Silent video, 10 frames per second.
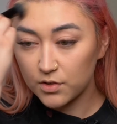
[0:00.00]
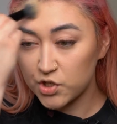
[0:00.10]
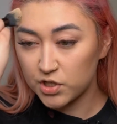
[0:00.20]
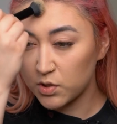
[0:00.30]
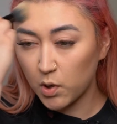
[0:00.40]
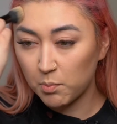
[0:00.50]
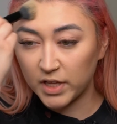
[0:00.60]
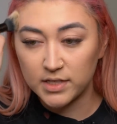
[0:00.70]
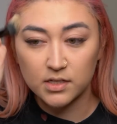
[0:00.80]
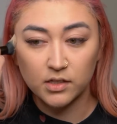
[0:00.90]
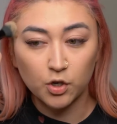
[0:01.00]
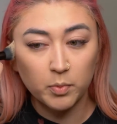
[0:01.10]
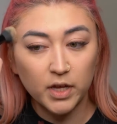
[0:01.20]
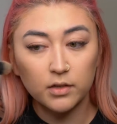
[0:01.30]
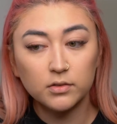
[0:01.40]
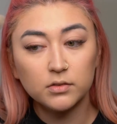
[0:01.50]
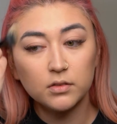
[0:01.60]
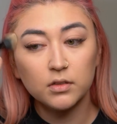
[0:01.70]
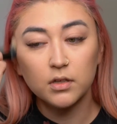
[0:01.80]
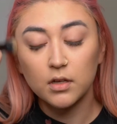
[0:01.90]
Just so it blends a little bit.
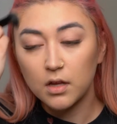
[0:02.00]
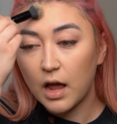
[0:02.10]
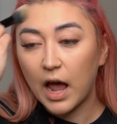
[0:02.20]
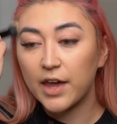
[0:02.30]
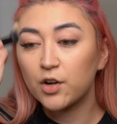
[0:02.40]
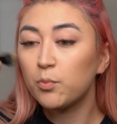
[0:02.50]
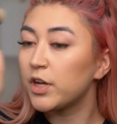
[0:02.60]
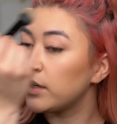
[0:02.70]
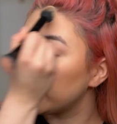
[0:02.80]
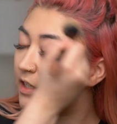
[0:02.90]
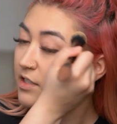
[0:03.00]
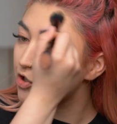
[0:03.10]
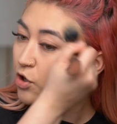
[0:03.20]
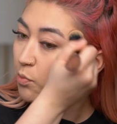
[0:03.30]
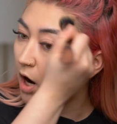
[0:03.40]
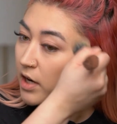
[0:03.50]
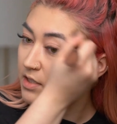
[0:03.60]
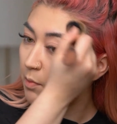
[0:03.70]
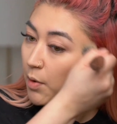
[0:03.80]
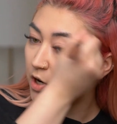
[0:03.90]
I don't put any additional
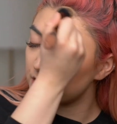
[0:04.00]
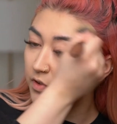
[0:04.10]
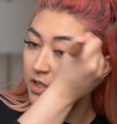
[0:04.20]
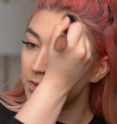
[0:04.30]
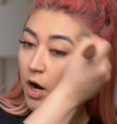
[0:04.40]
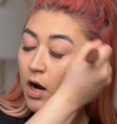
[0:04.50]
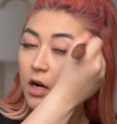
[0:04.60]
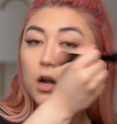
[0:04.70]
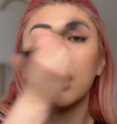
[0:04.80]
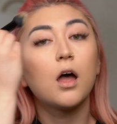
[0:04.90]
product on my brush for this part.